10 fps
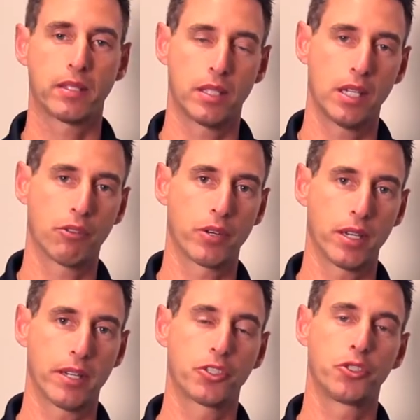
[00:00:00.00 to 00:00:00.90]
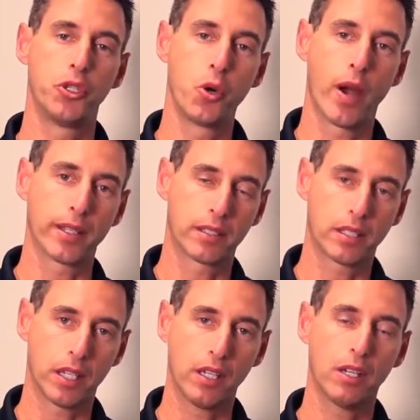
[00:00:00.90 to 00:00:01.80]
see it written as
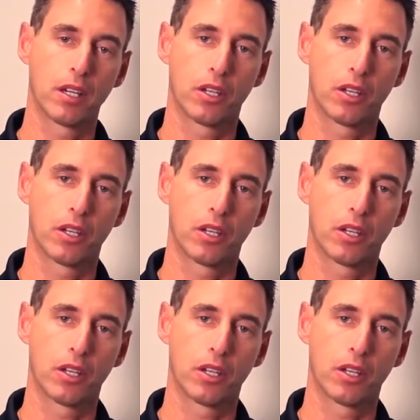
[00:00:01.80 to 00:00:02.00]
UNC,